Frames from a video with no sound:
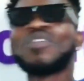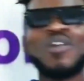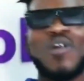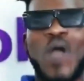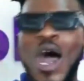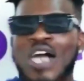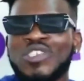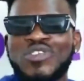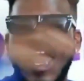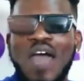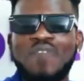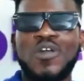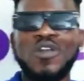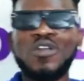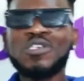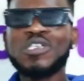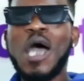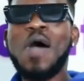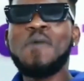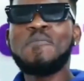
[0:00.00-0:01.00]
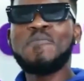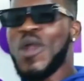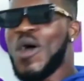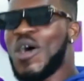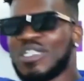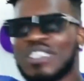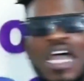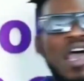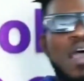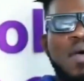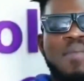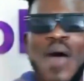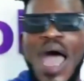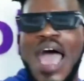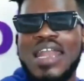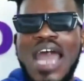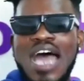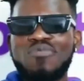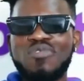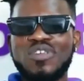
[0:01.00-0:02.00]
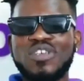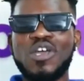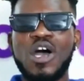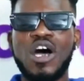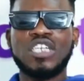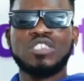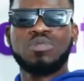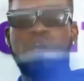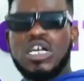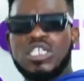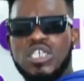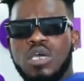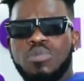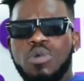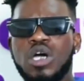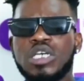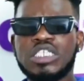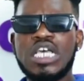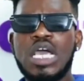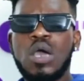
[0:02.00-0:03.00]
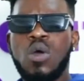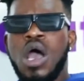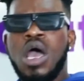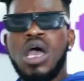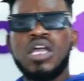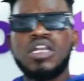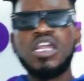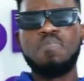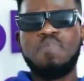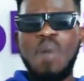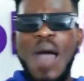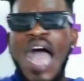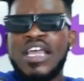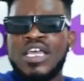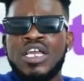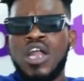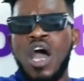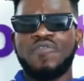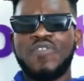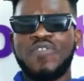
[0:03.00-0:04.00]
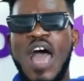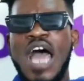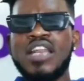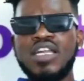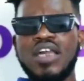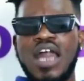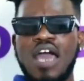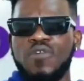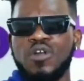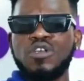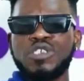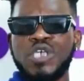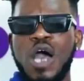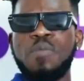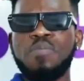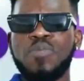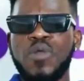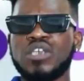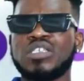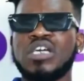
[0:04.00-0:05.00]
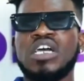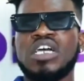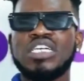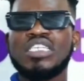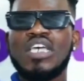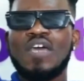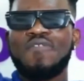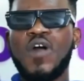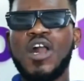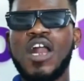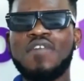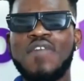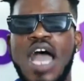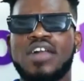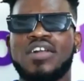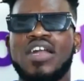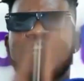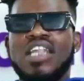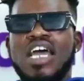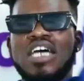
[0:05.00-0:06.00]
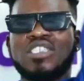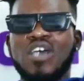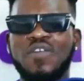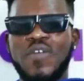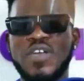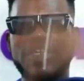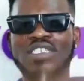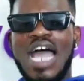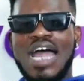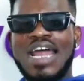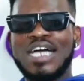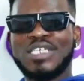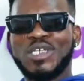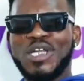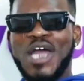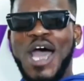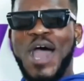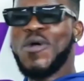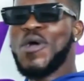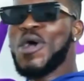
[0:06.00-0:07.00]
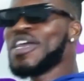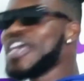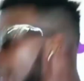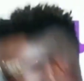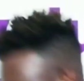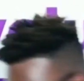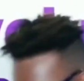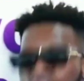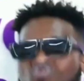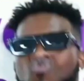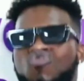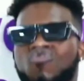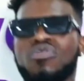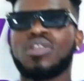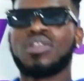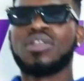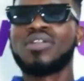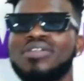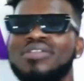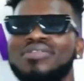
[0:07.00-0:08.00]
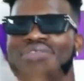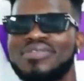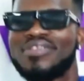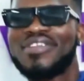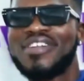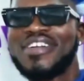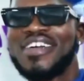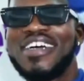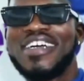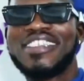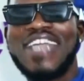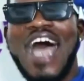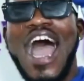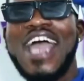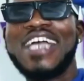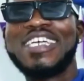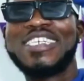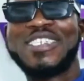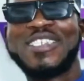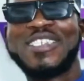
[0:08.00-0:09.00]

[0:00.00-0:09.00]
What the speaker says: go to Revolution Plus, buy land with us, because we both say what? The buying of land in Revolution Plus is a forever greatness of international. Oh yeah. Thank